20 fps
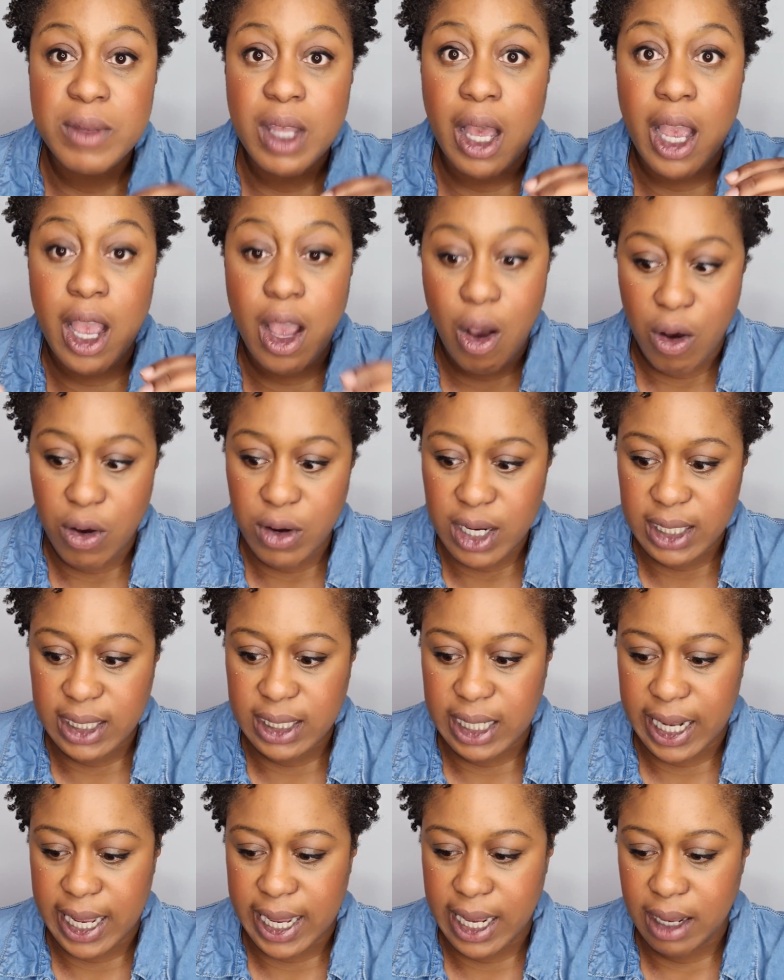I
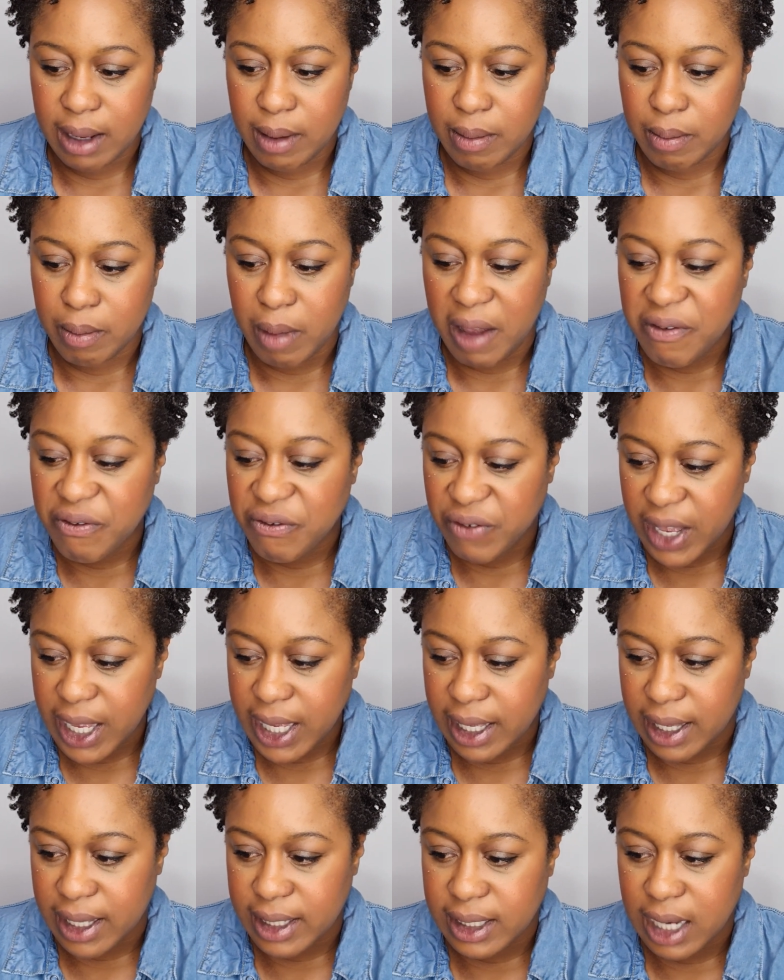honestly, my
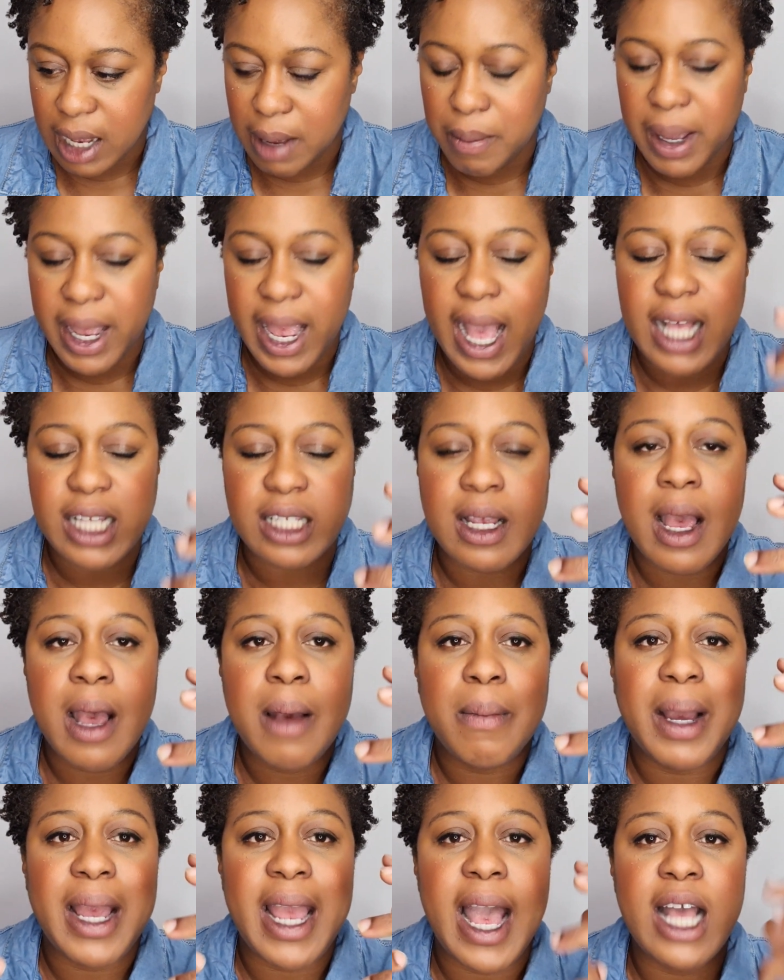fingers and my
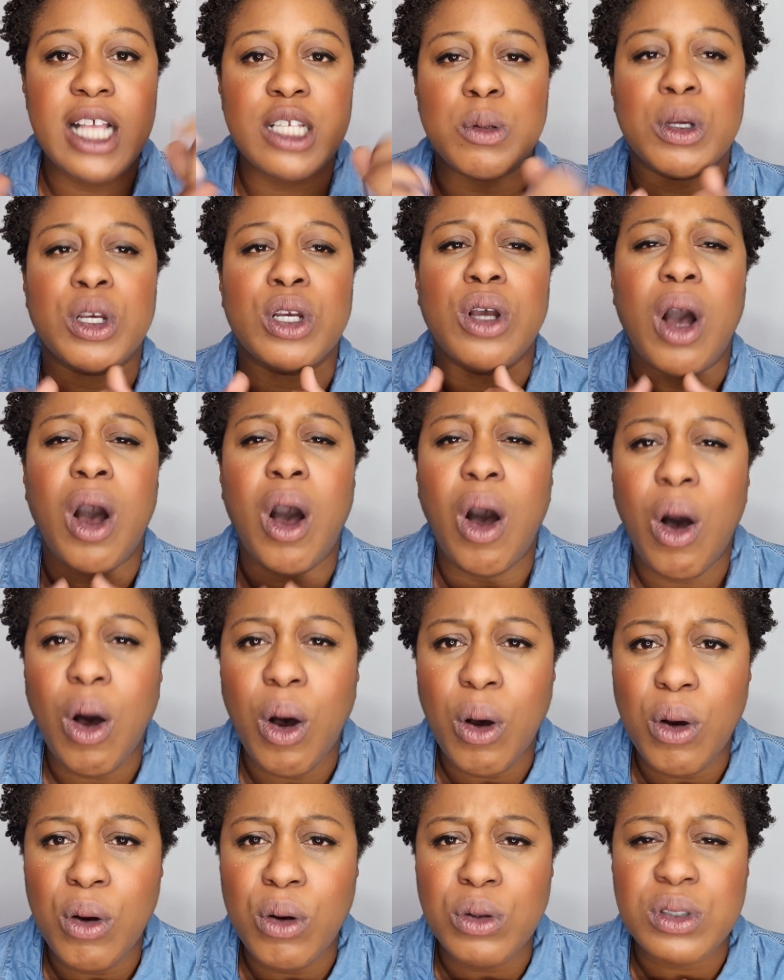hands were
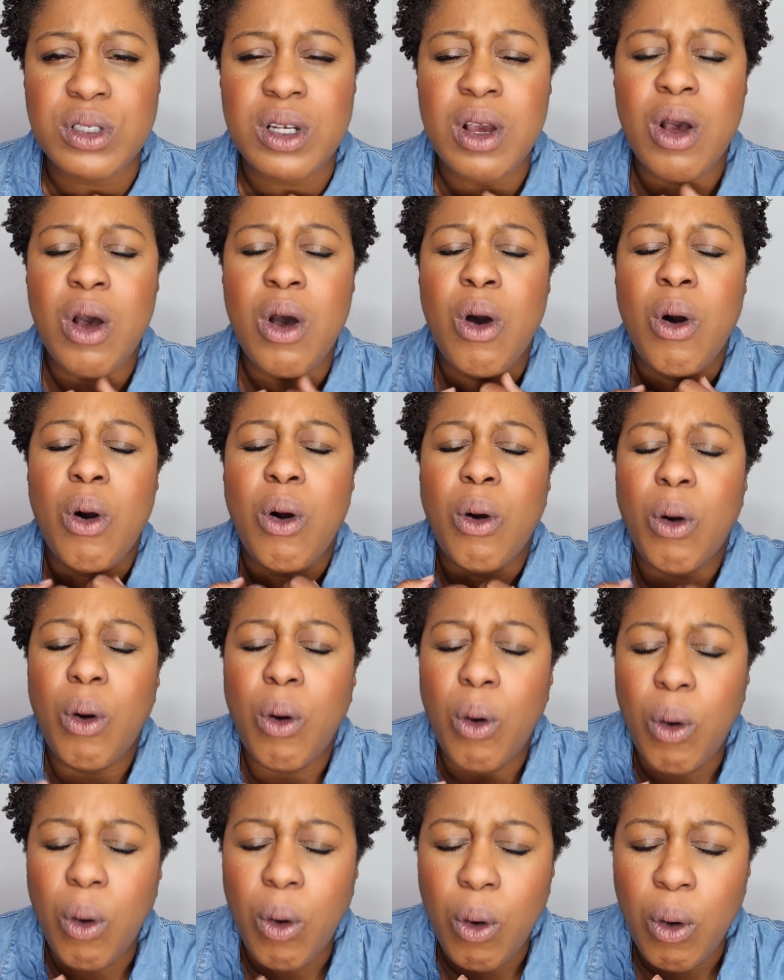cold
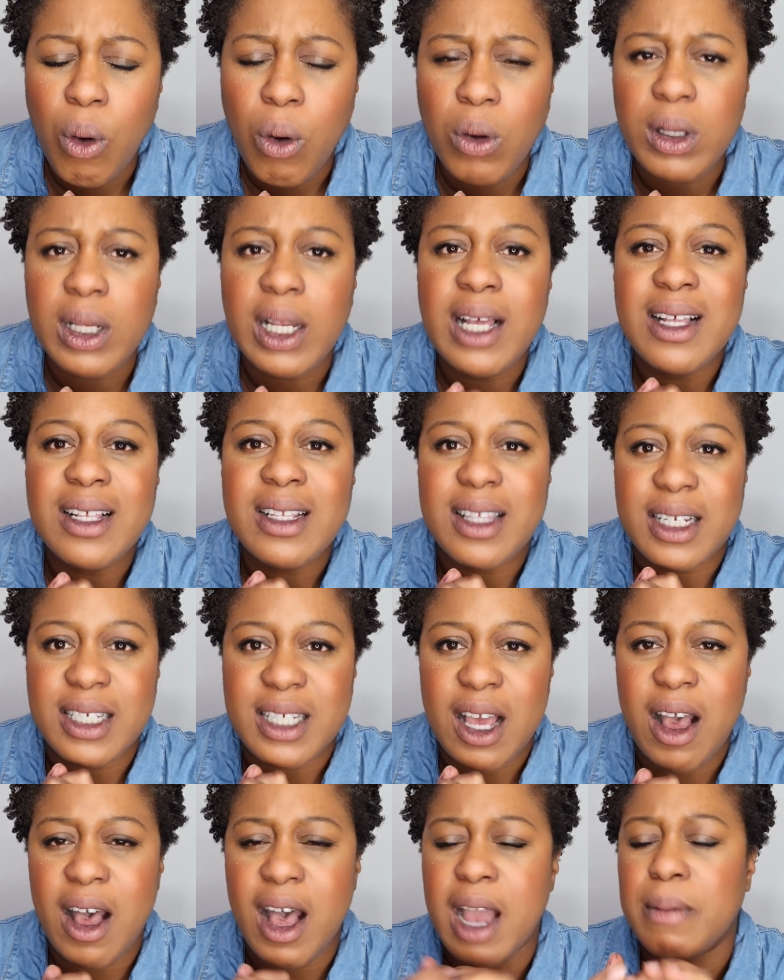all the
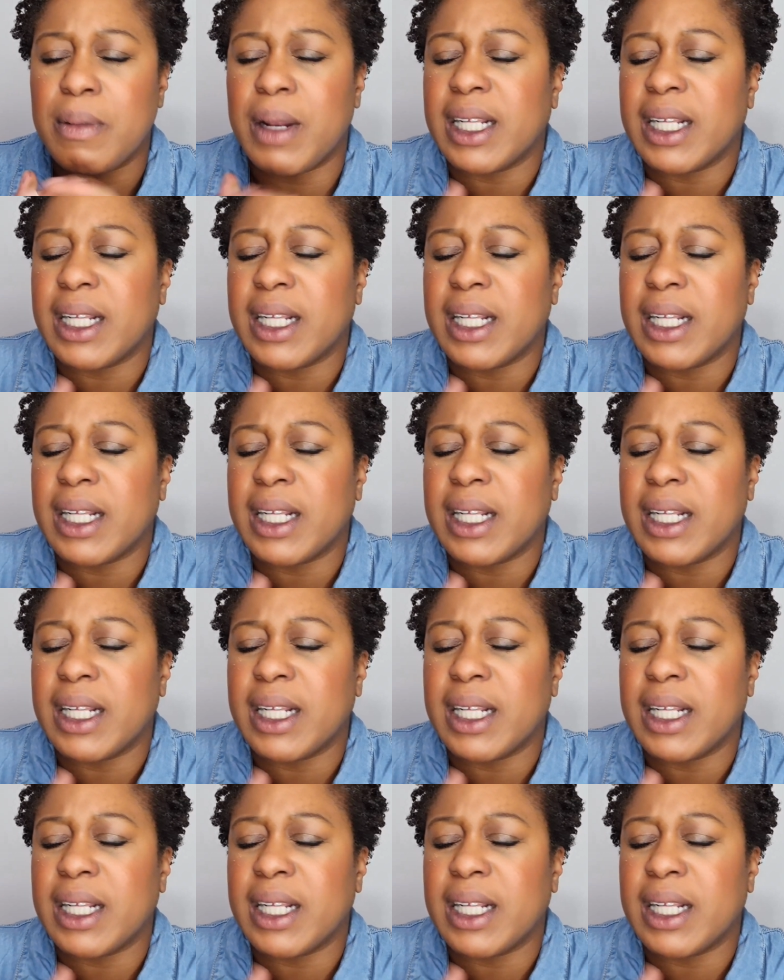time.